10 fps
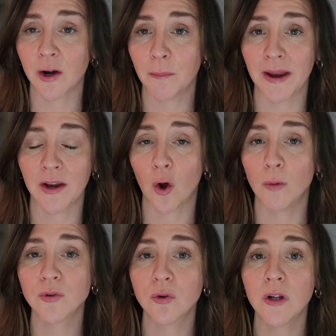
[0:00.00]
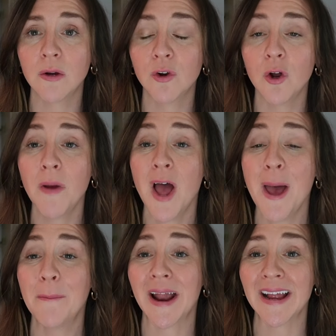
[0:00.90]
our main homeschooling room,
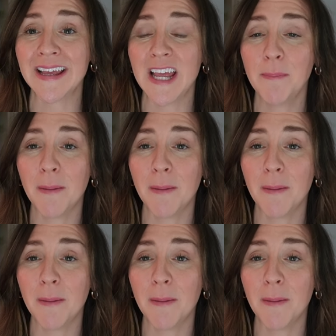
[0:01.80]
but I keep